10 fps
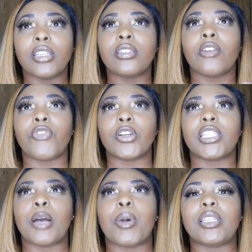This is the
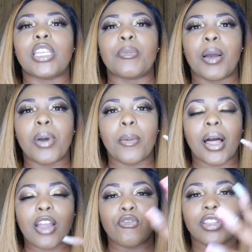first time I seen my papa
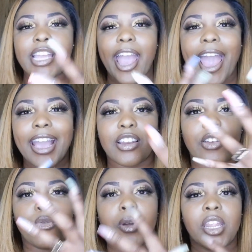like really
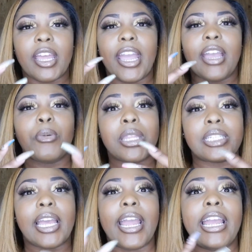active with
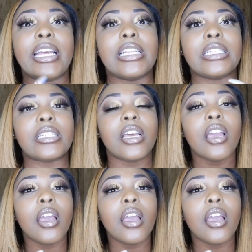his hands